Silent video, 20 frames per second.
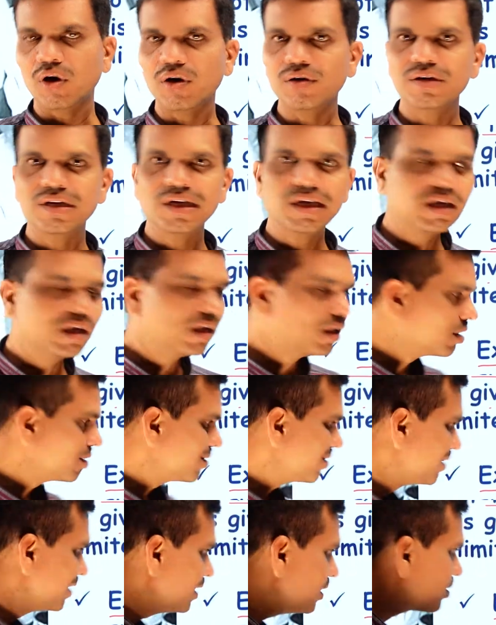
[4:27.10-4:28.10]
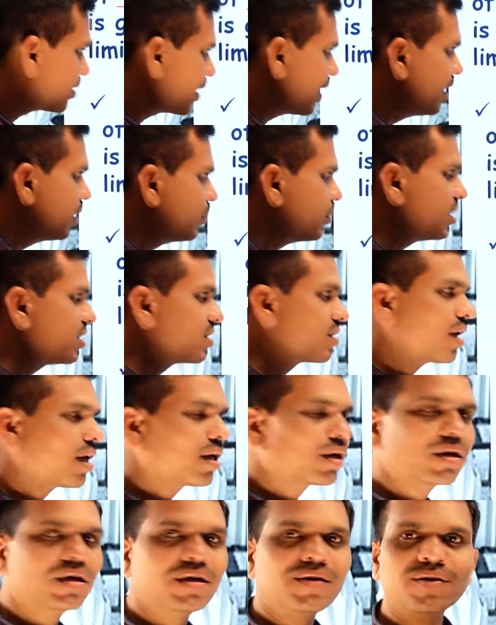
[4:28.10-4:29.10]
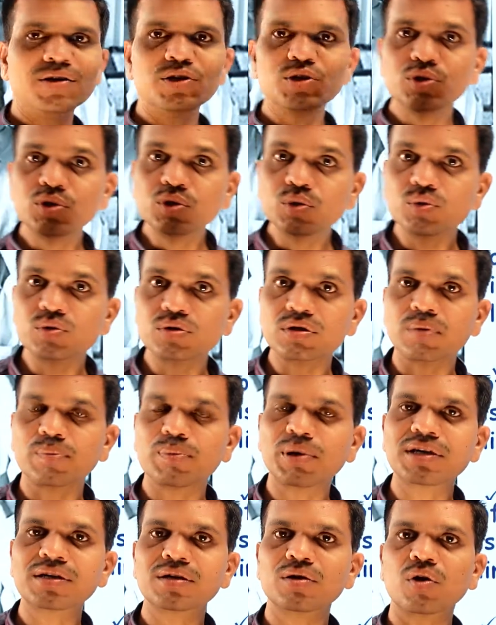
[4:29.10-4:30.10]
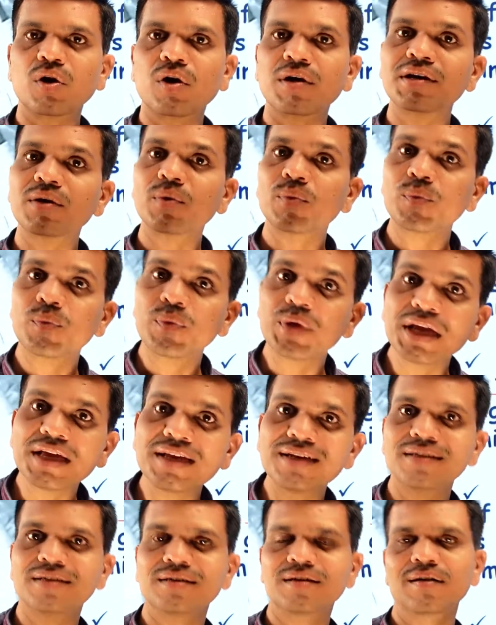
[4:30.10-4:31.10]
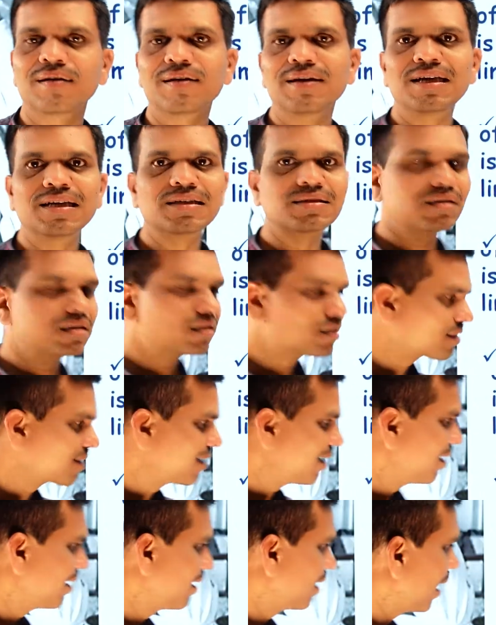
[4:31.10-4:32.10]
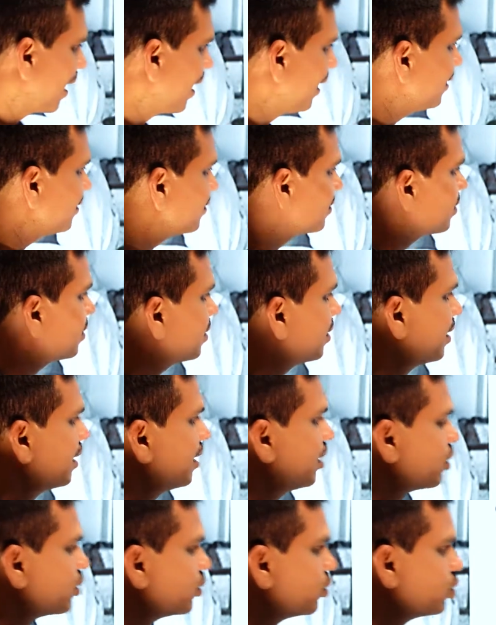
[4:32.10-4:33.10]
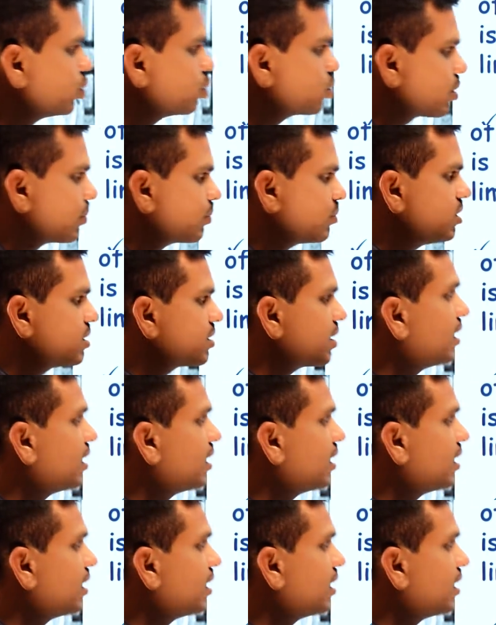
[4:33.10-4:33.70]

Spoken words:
or these elements are used but on a very less scale, and the use of these